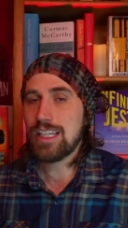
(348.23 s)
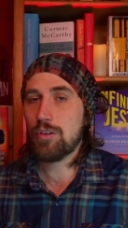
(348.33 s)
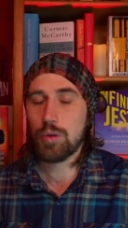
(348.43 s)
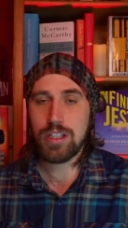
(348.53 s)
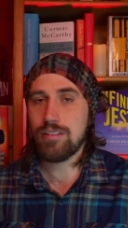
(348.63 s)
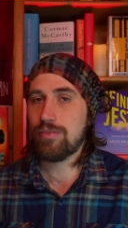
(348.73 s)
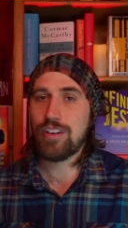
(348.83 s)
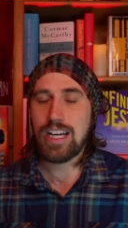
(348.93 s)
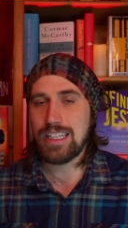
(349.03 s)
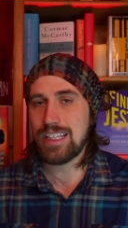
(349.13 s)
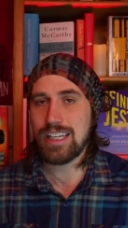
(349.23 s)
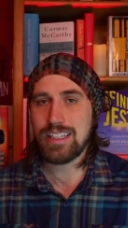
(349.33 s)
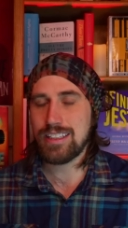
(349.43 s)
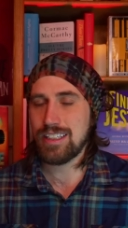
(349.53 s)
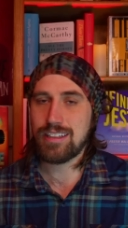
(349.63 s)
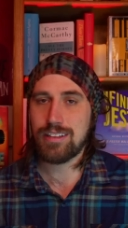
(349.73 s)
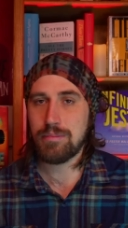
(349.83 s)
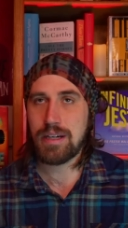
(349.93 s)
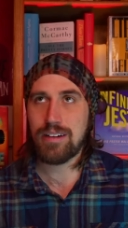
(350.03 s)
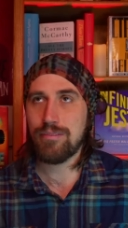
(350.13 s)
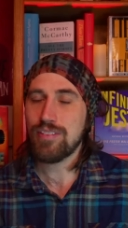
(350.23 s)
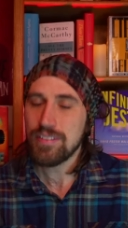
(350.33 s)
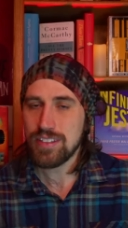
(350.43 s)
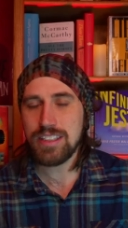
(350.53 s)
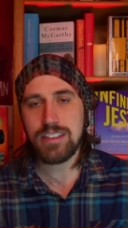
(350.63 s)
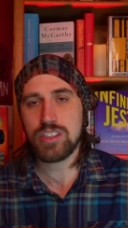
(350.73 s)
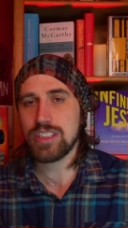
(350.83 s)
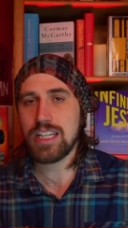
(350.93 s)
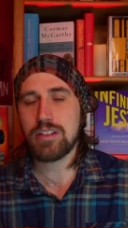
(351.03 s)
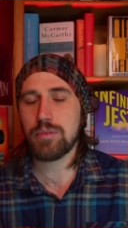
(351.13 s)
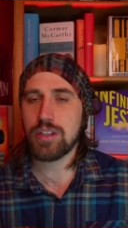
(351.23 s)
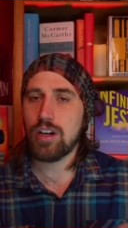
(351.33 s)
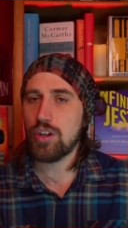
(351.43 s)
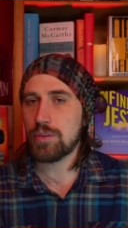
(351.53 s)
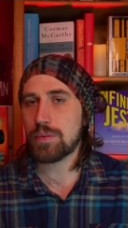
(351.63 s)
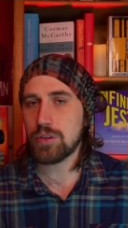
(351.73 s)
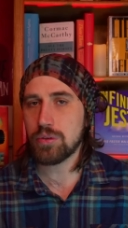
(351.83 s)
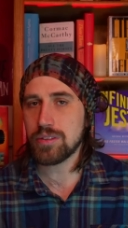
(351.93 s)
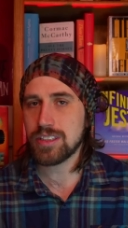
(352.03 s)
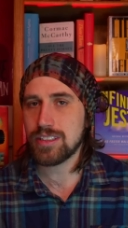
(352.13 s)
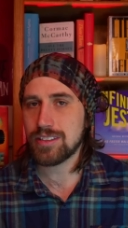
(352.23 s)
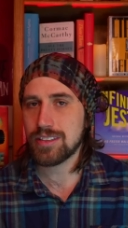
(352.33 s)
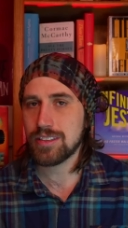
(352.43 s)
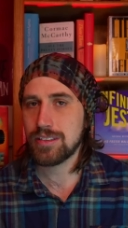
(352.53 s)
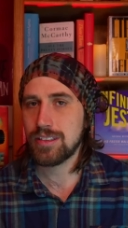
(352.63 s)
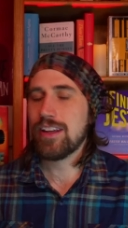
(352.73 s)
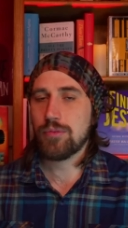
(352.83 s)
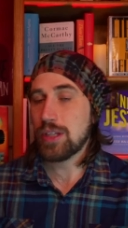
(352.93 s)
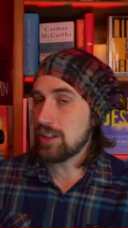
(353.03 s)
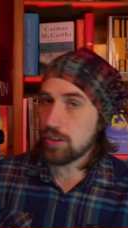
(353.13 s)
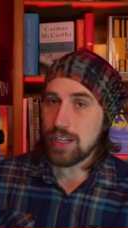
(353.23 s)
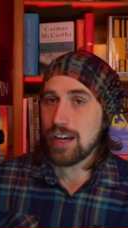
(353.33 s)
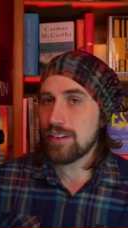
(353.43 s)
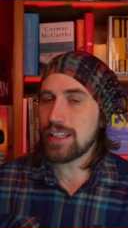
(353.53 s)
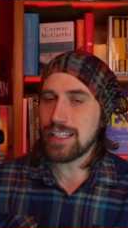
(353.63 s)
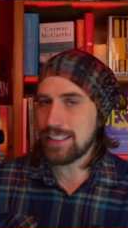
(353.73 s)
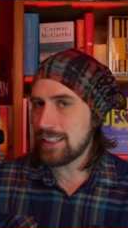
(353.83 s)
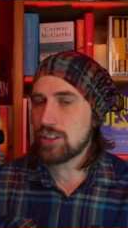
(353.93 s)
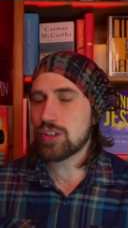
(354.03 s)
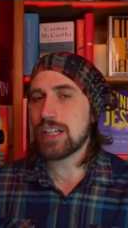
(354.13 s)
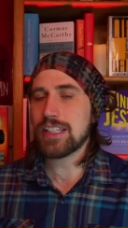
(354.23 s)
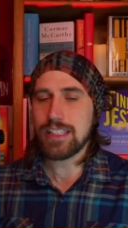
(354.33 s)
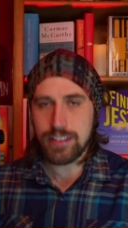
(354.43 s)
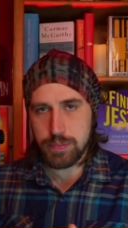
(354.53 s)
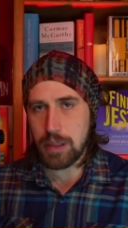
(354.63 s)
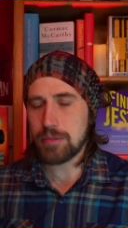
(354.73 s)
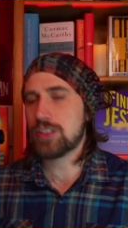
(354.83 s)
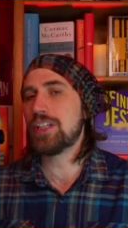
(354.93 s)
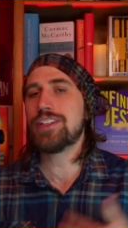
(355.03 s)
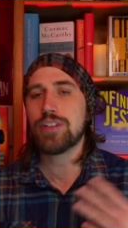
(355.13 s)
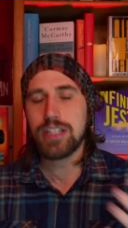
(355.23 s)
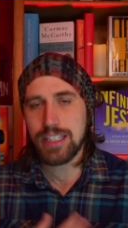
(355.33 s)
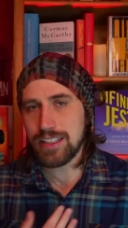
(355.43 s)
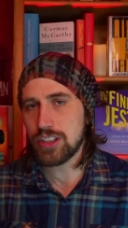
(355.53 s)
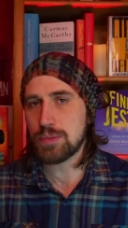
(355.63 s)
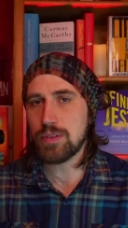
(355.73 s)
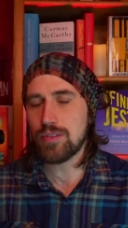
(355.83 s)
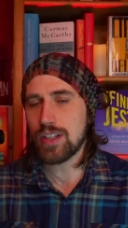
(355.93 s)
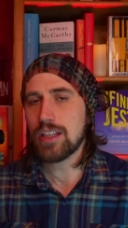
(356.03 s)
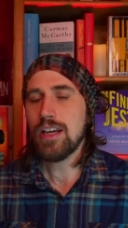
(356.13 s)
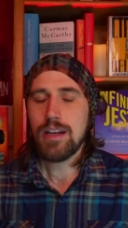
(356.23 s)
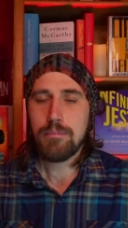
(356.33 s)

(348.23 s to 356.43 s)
that wouldn't find light until about 15 years later with All the Pretty Horses. And we know now that he did try to get this published, did try to get this moving,